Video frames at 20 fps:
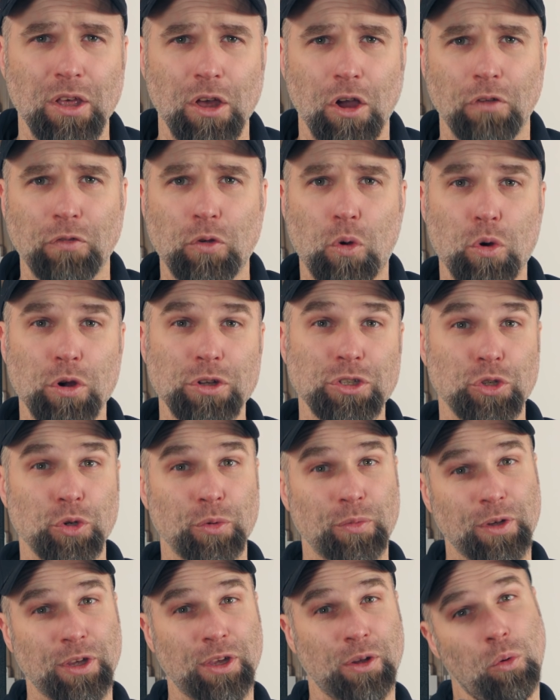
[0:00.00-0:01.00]
Of course,
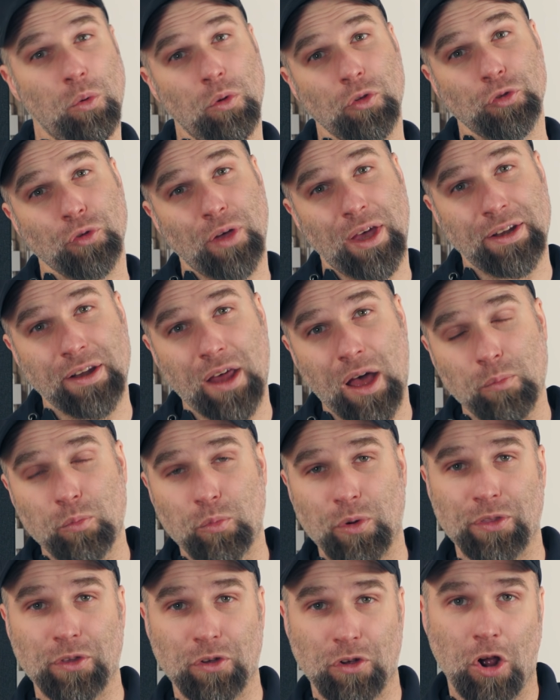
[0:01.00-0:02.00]
you can also end up
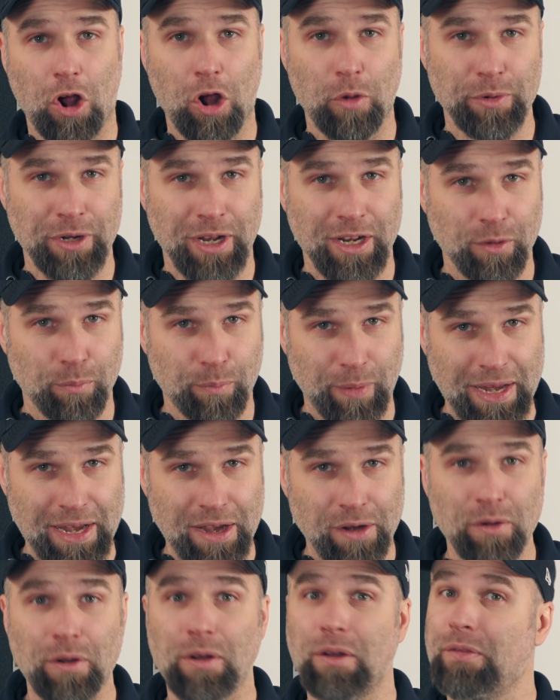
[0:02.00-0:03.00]
with a carbonated
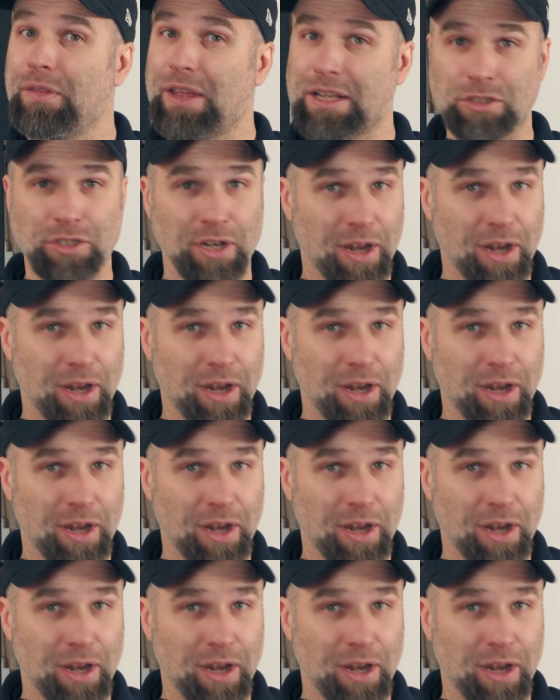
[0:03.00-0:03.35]
beer. That's